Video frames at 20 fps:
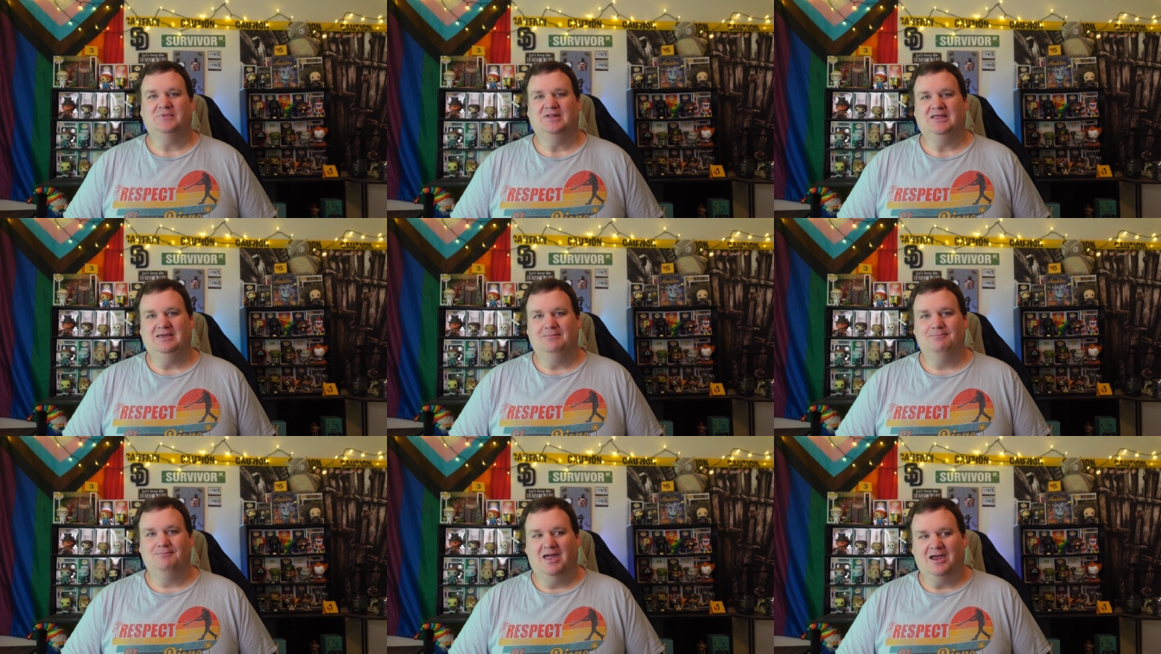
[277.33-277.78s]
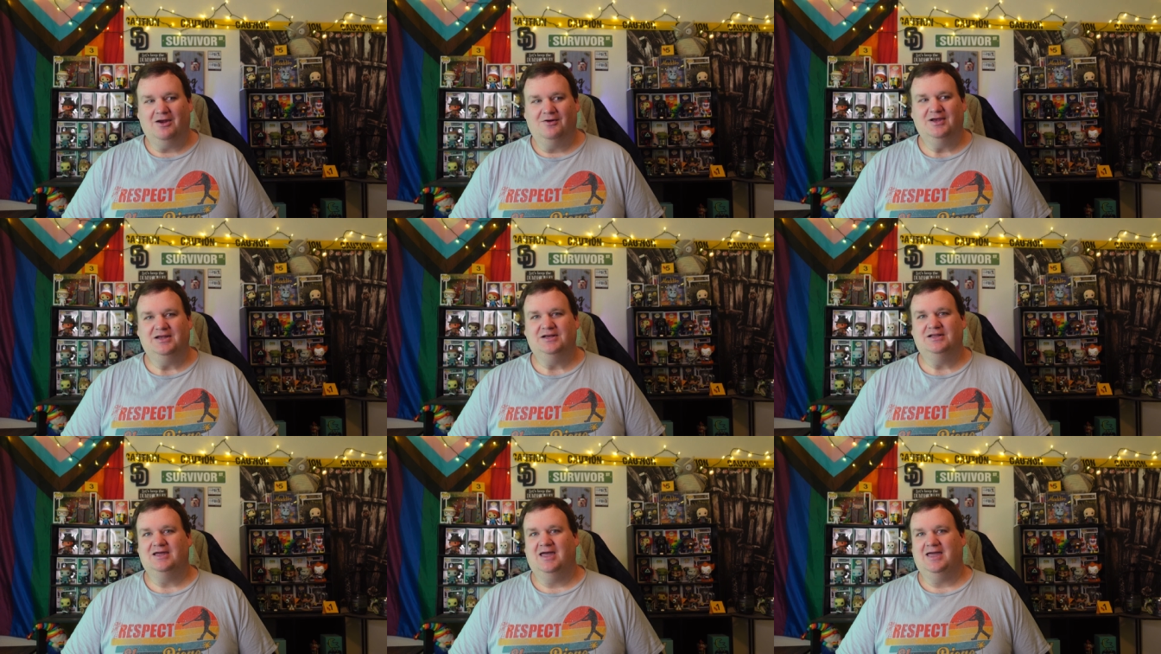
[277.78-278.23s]
he
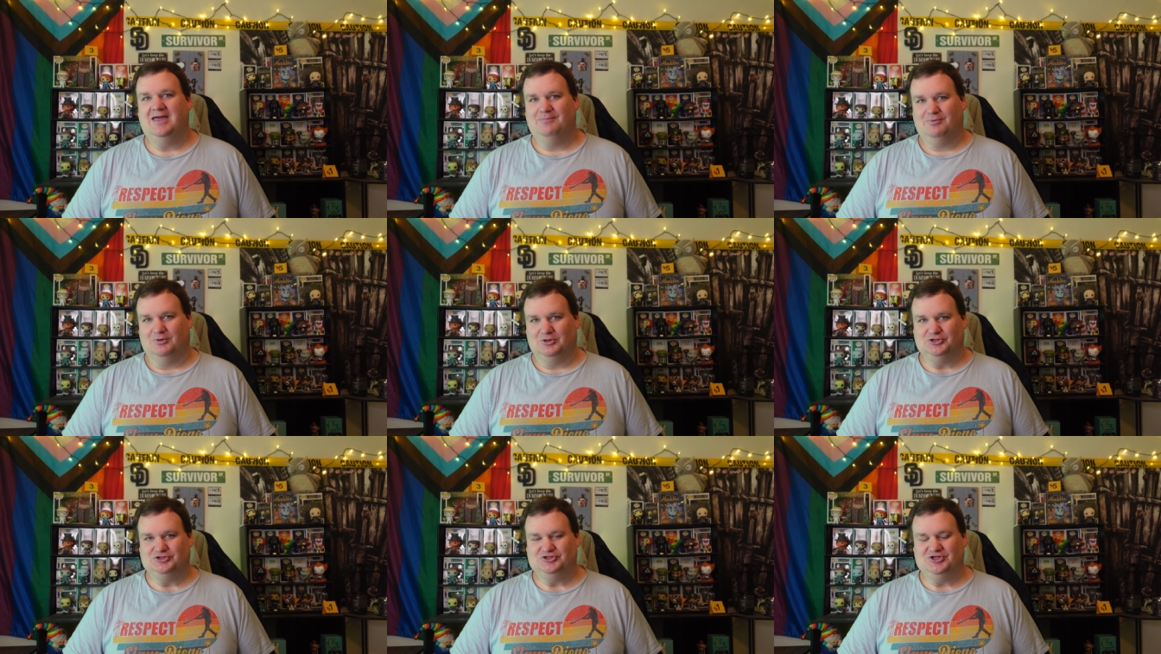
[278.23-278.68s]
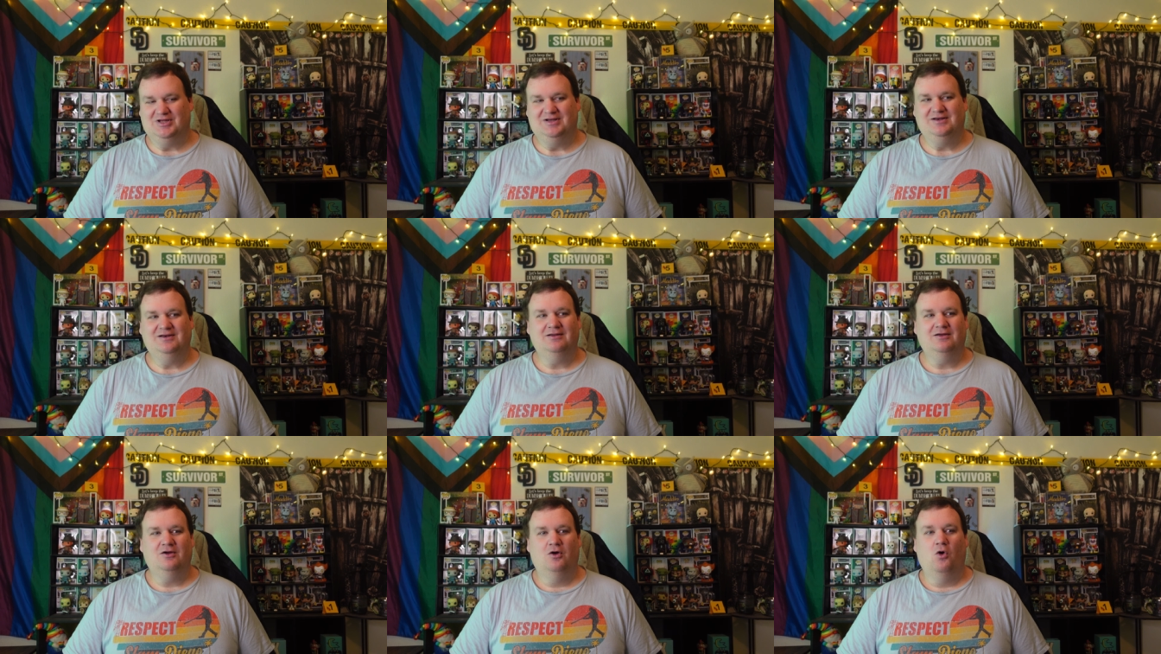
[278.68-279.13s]
married a
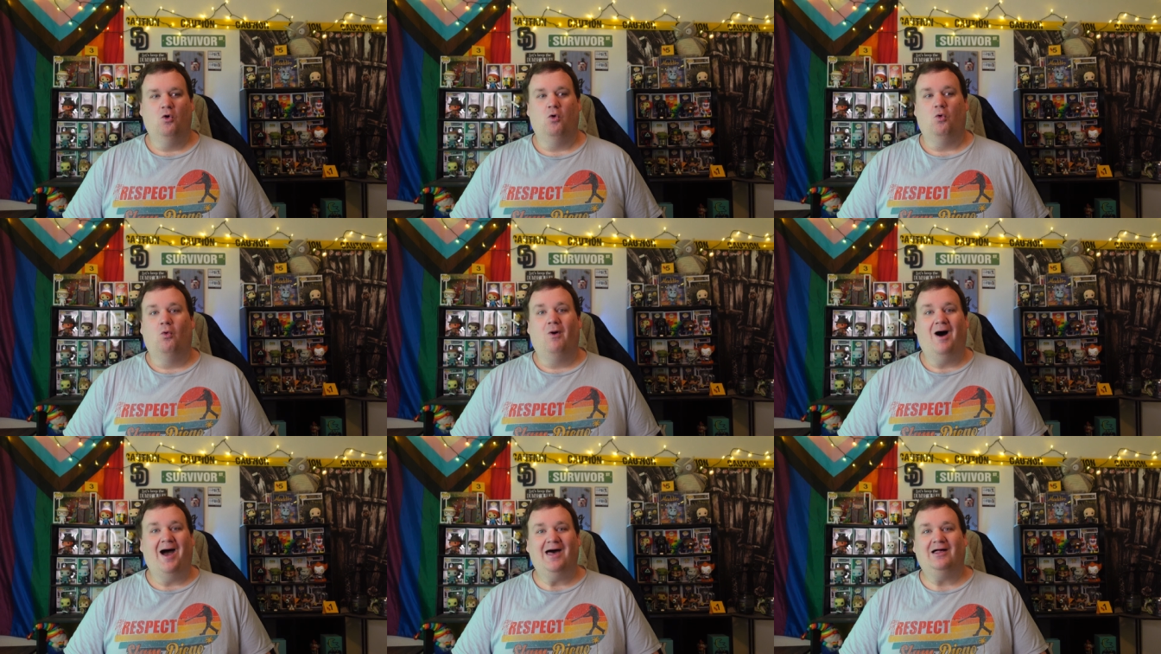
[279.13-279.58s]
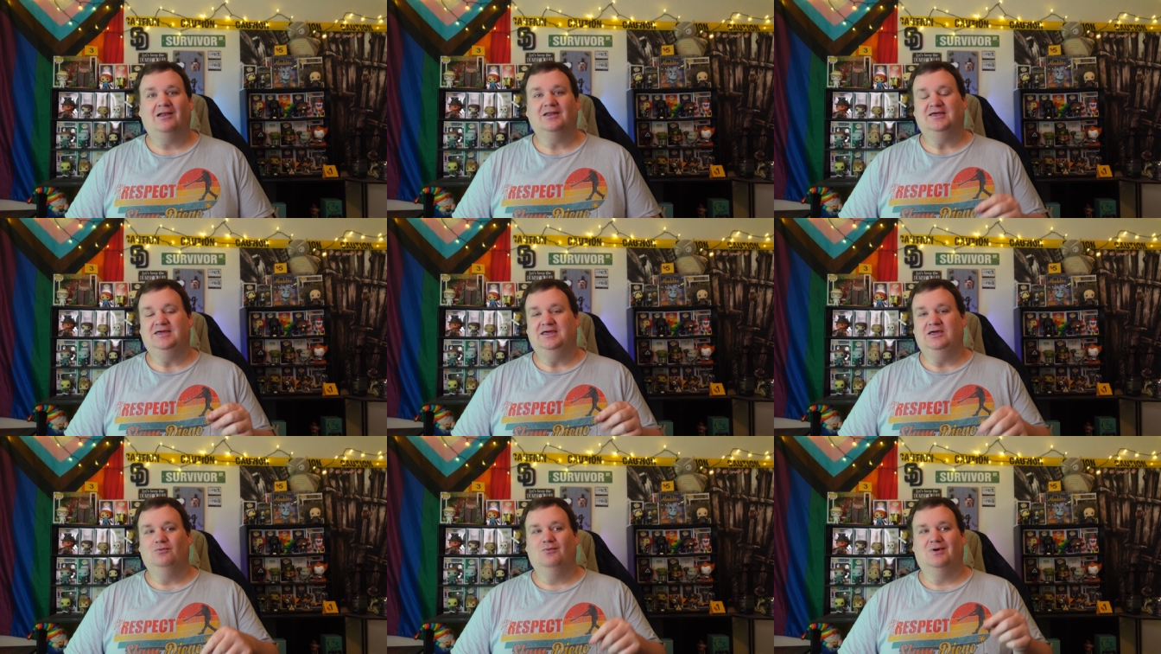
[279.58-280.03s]
person while
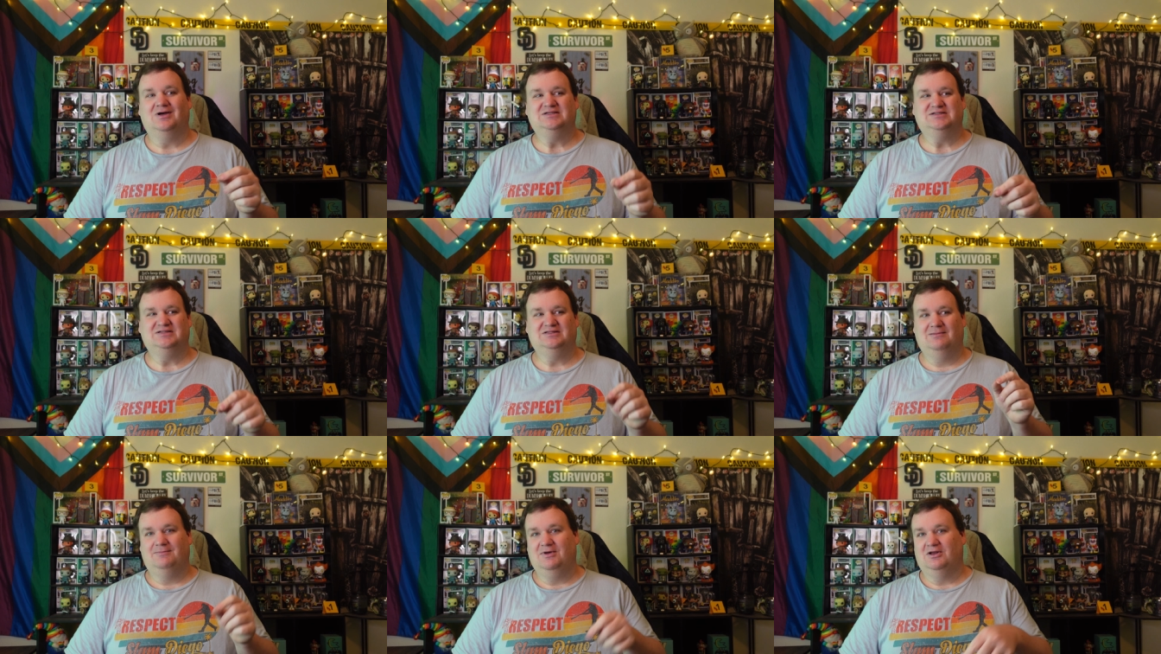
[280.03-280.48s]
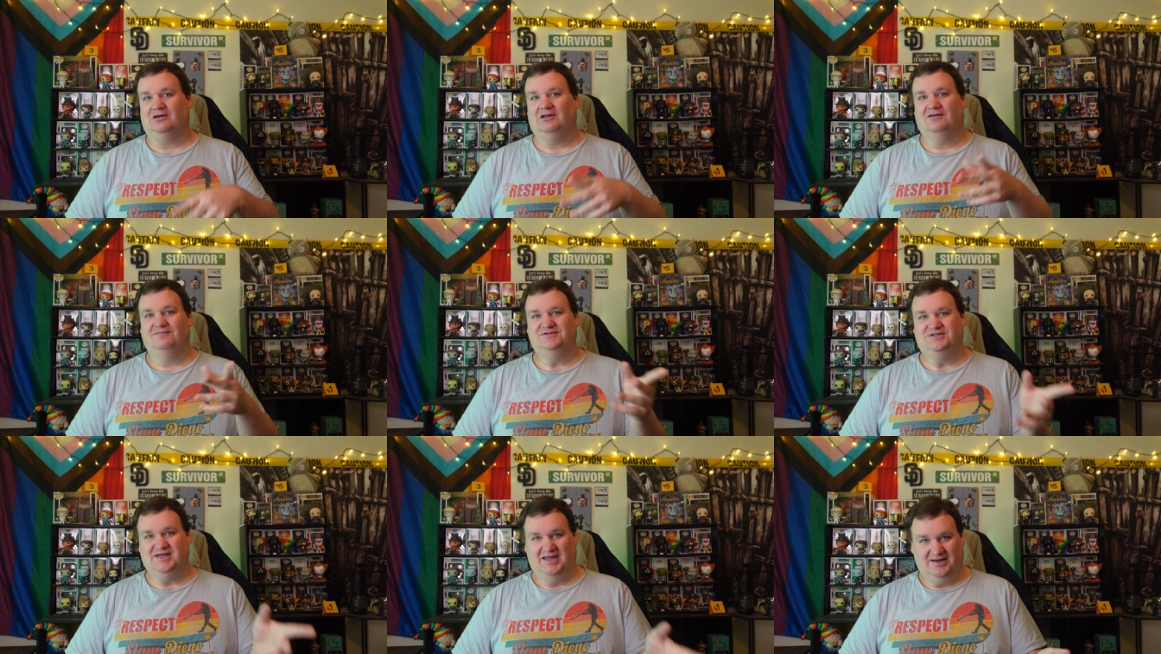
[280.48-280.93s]
he was in the middle
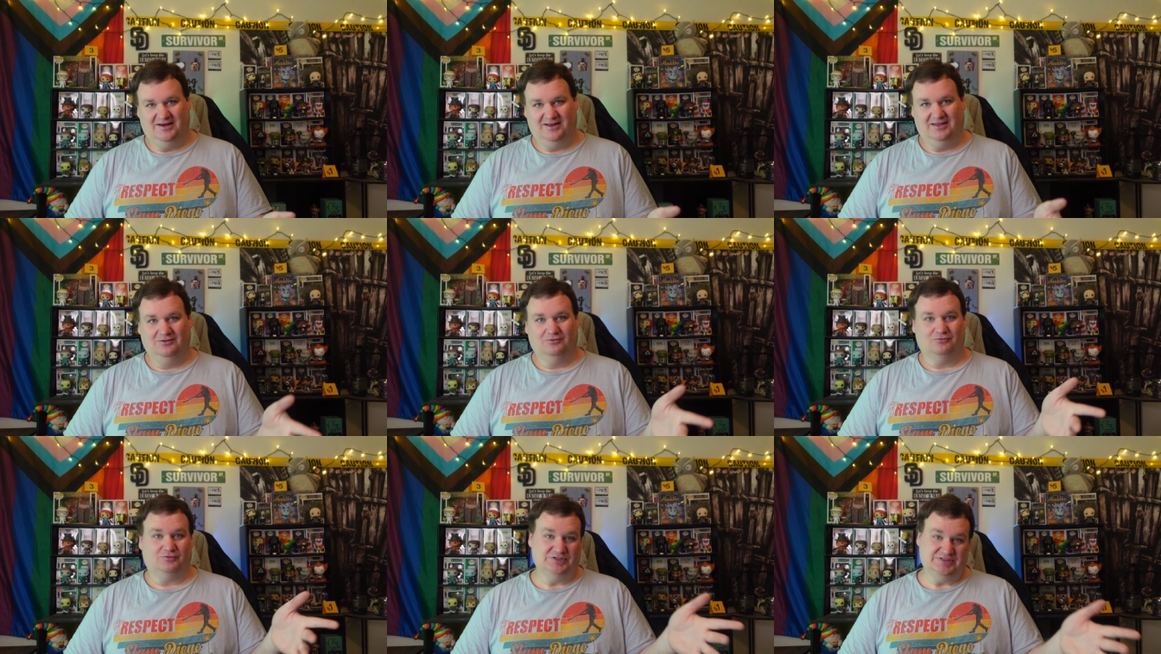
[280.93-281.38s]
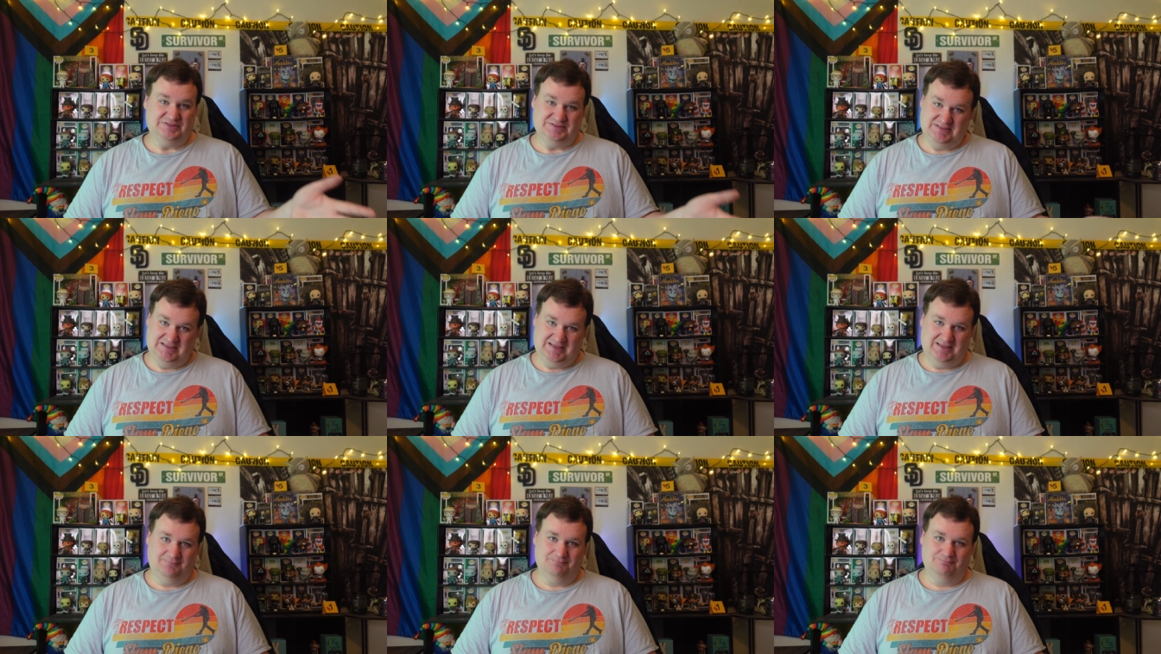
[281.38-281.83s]
of dating
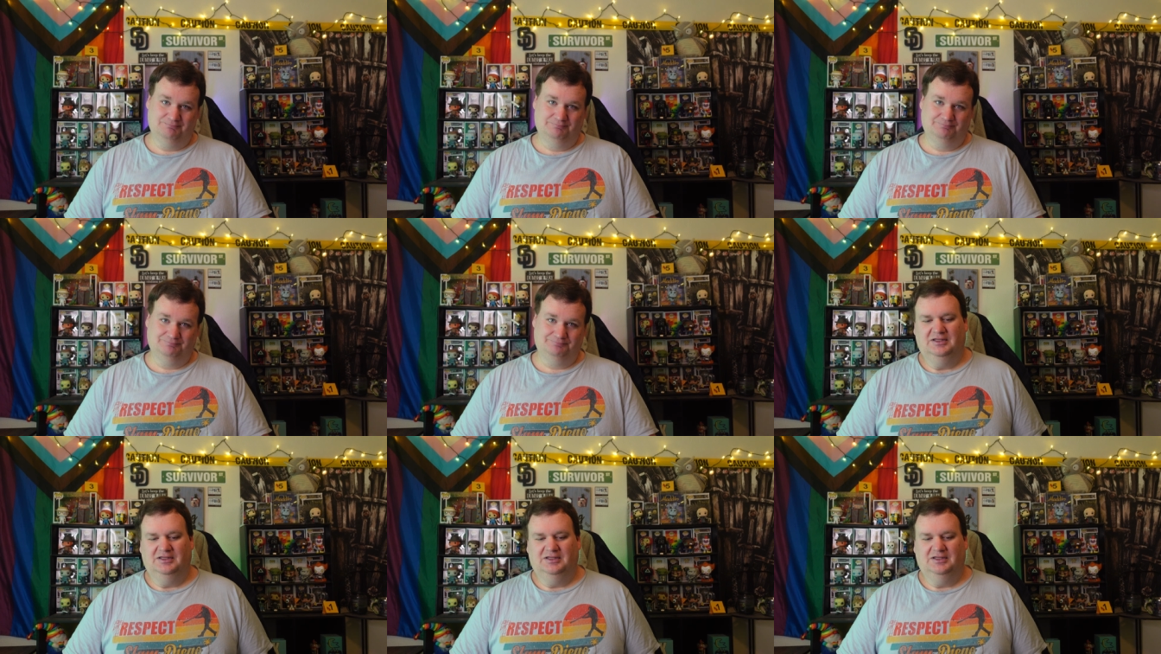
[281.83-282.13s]
Kristine.